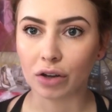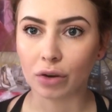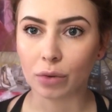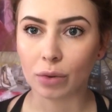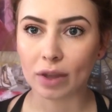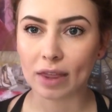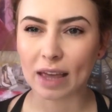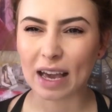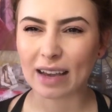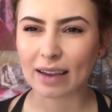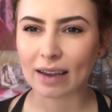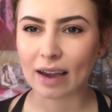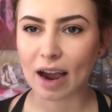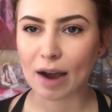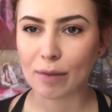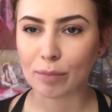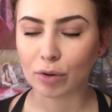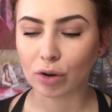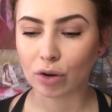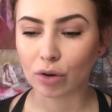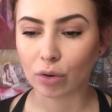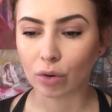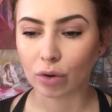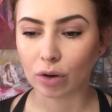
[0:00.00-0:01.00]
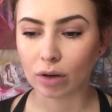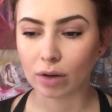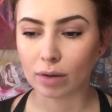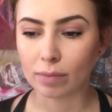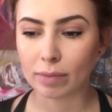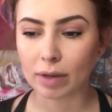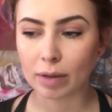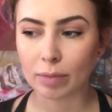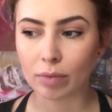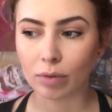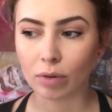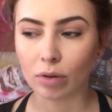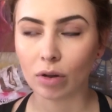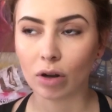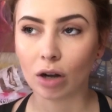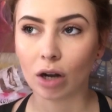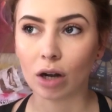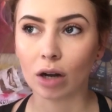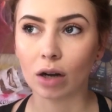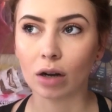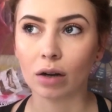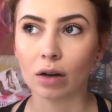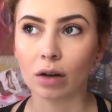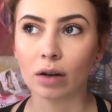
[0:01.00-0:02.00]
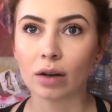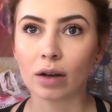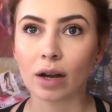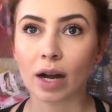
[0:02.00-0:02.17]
With that Capricorn, people are